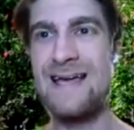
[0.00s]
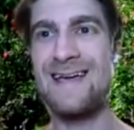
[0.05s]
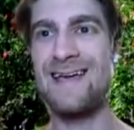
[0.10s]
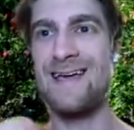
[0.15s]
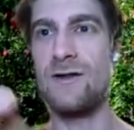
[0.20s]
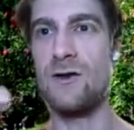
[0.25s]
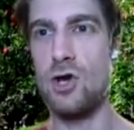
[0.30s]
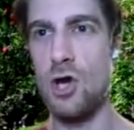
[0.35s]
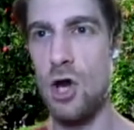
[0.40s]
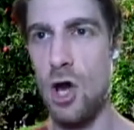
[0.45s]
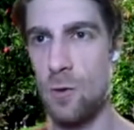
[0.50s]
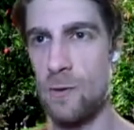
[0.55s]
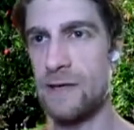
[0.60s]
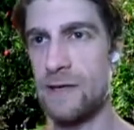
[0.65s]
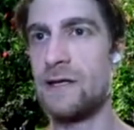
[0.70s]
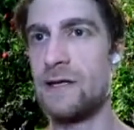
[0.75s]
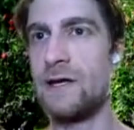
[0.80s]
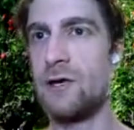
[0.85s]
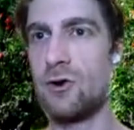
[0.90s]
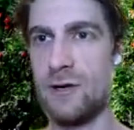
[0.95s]

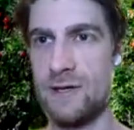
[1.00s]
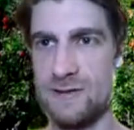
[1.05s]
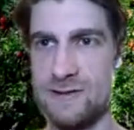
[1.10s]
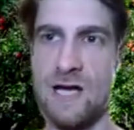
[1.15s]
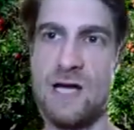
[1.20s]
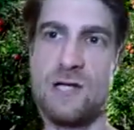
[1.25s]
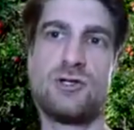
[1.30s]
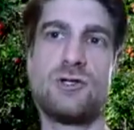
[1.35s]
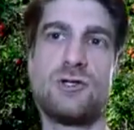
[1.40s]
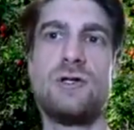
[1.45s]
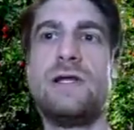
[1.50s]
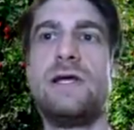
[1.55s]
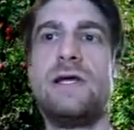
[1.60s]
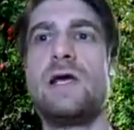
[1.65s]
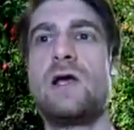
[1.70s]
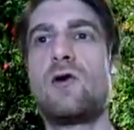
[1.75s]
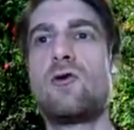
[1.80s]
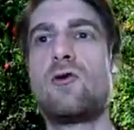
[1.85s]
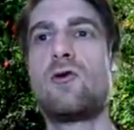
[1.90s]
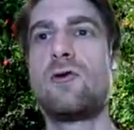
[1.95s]
knowingly or intentionally
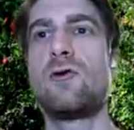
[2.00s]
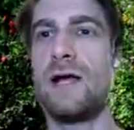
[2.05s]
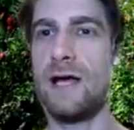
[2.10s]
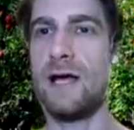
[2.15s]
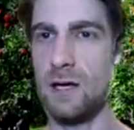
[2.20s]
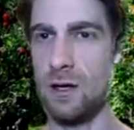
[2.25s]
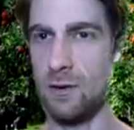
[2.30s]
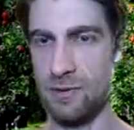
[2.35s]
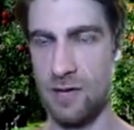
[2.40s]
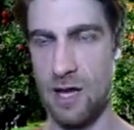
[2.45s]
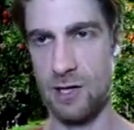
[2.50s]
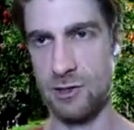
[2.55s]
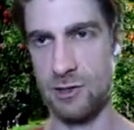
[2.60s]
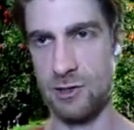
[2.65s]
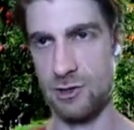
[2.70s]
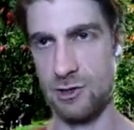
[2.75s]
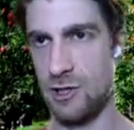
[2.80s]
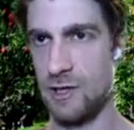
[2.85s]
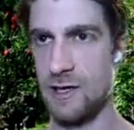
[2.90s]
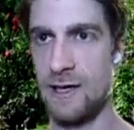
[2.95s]
create a
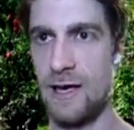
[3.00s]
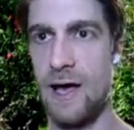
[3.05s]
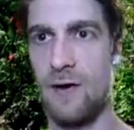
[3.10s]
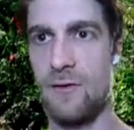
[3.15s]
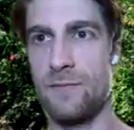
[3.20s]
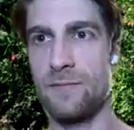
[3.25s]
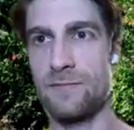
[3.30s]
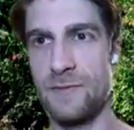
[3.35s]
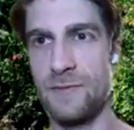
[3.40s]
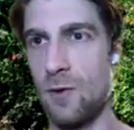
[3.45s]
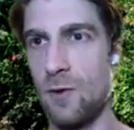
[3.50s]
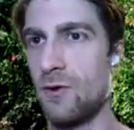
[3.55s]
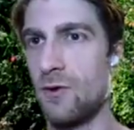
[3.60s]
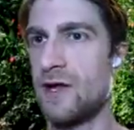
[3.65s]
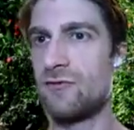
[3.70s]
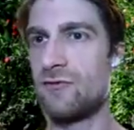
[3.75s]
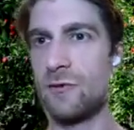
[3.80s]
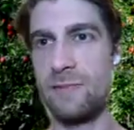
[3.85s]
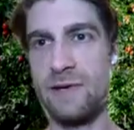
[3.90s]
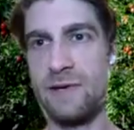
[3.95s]
blockchain account. They will never
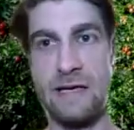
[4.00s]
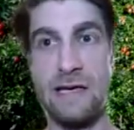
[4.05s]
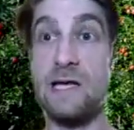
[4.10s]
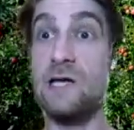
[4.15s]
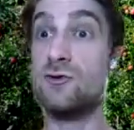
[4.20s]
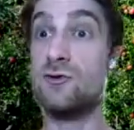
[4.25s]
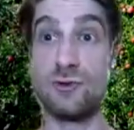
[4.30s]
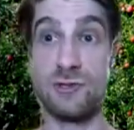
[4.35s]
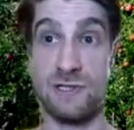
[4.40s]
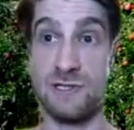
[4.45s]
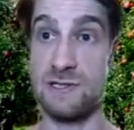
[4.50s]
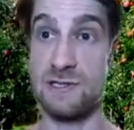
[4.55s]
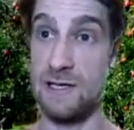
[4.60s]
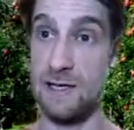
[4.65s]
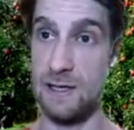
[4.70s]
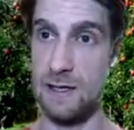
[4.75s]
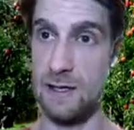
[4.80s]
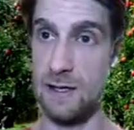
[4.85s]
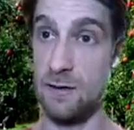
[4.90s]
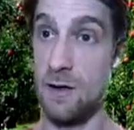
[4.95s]
be interested in
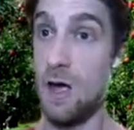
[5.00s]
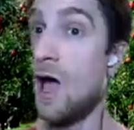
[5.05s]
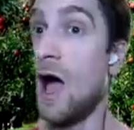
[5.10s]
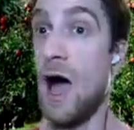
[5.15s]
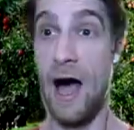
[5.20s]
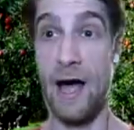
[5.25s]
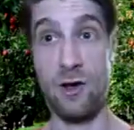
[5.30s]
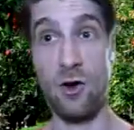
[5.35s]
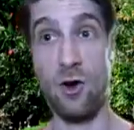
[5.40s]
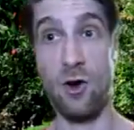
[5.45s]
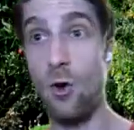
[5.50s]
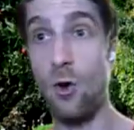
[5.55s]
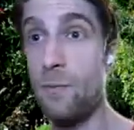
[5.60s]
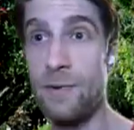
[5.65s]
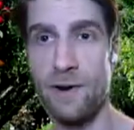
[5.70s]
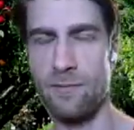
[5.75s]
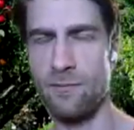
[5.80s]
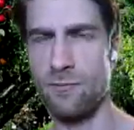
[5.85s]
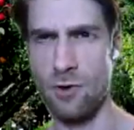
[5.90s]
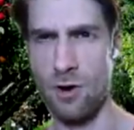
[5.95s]
it. I hope
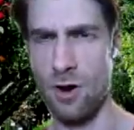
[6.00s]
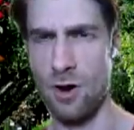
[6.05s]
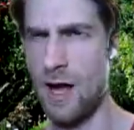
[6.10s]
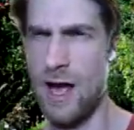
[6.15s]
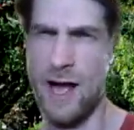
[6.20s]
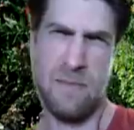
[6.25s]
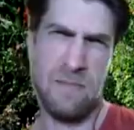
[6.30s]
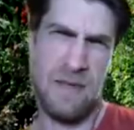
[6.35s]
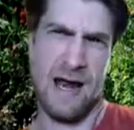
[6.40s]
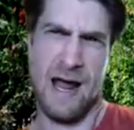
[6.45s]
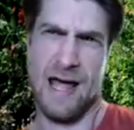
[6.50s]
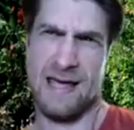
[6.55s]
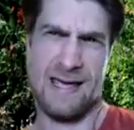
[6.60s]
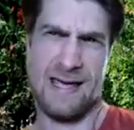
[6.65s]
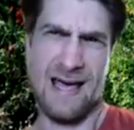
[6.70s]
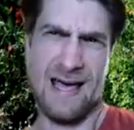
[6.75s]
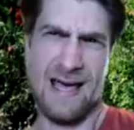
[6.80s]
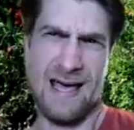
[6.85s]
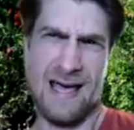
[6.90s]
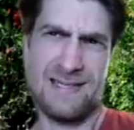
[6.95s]
I'm wrong. I mean, I
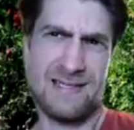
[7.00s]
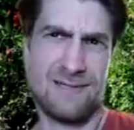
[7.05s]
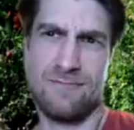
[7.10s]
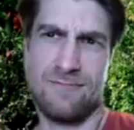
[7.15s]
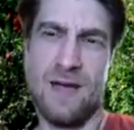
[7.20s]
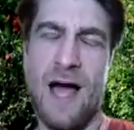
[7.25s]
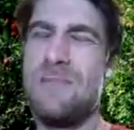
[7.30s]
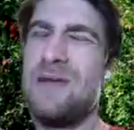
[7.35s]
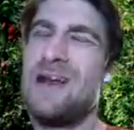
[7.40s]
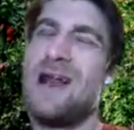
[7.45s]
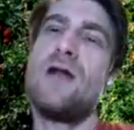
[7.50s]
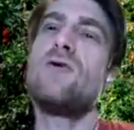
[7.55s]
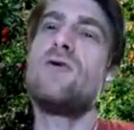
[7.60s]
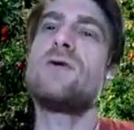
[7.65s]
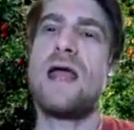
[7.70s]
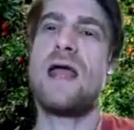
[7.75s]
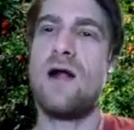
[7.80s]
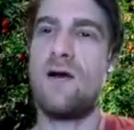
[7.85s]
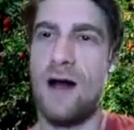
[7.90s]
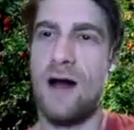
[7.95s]
don't
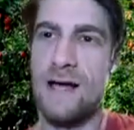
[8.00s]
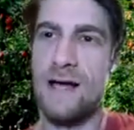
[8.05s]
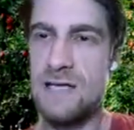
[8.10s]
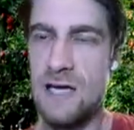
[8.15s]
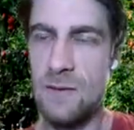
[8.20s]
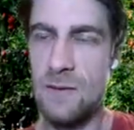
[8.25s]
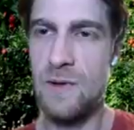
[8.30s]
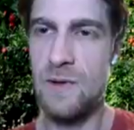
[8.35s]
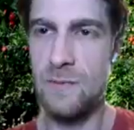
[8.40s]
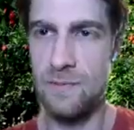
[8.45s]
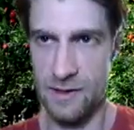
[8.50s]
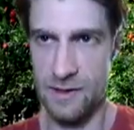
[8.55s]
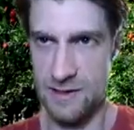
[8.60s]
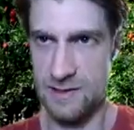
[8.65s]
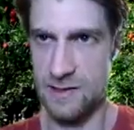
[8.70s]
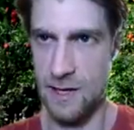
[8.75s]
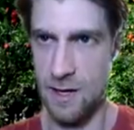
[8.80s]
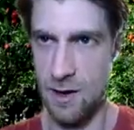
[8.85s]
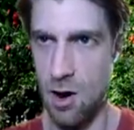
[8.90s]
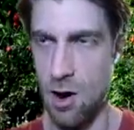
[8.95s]
care. I take people as
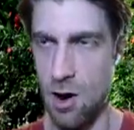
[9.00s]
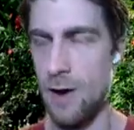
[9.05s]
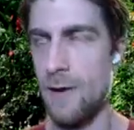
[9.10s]
they are,